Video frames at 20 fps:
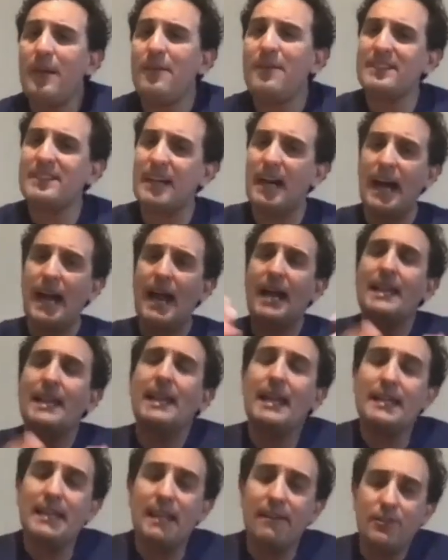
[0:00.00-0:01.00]
because
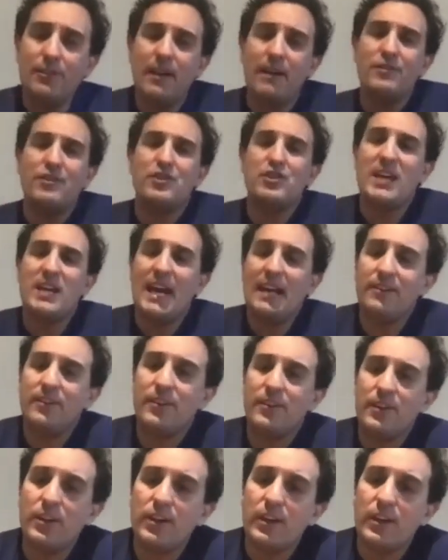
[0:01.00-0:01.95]
I'd love to have a chat to you